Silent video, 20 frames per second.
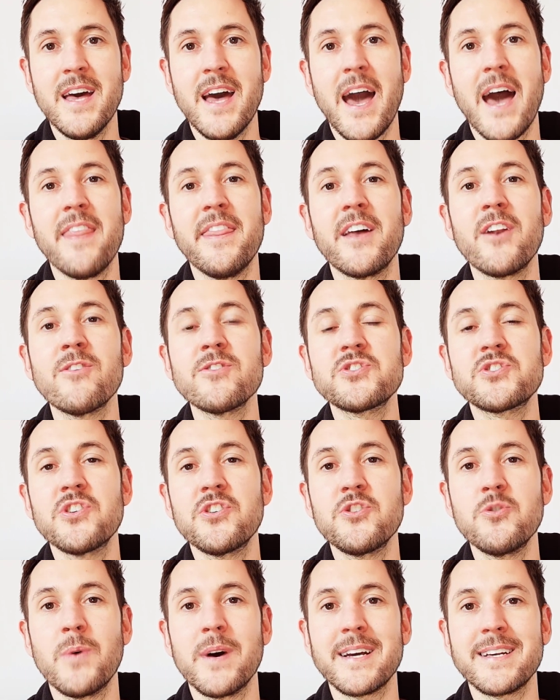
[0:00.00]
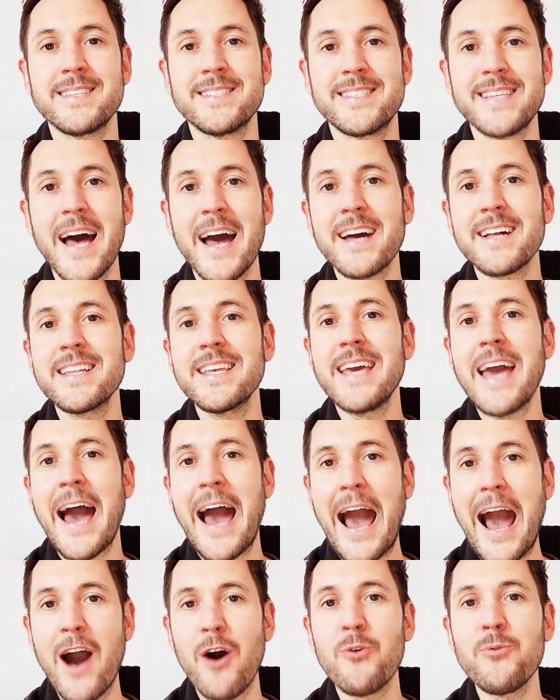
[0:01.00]
and then I'll show you exactly
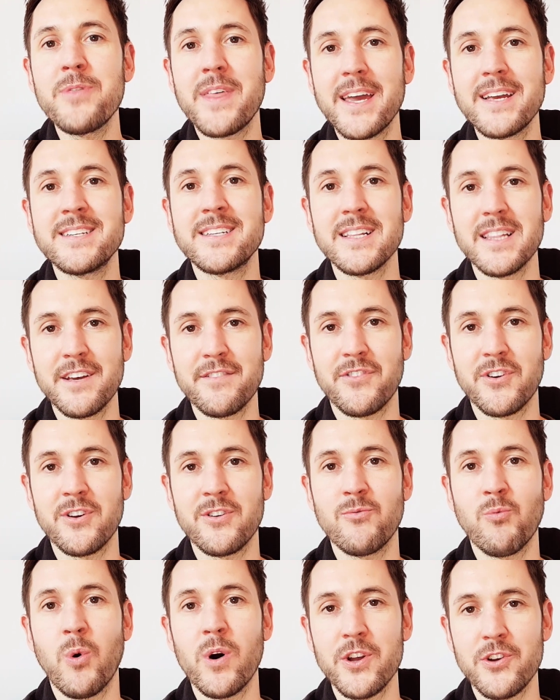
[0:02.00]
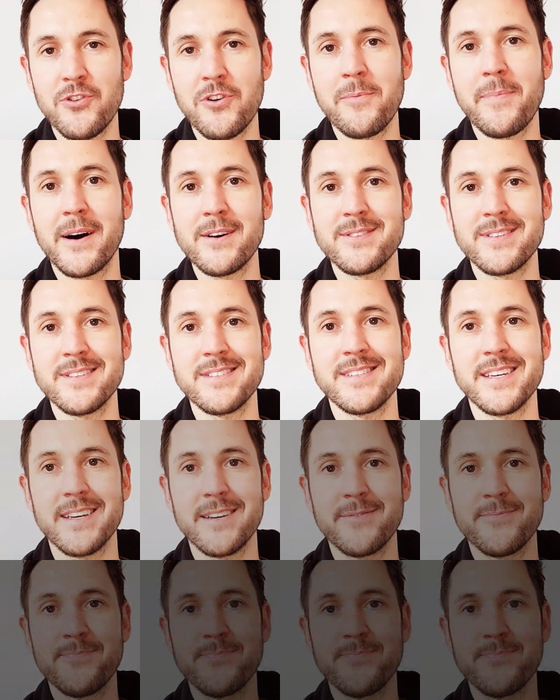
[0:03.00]
how they delivered what you're about to see.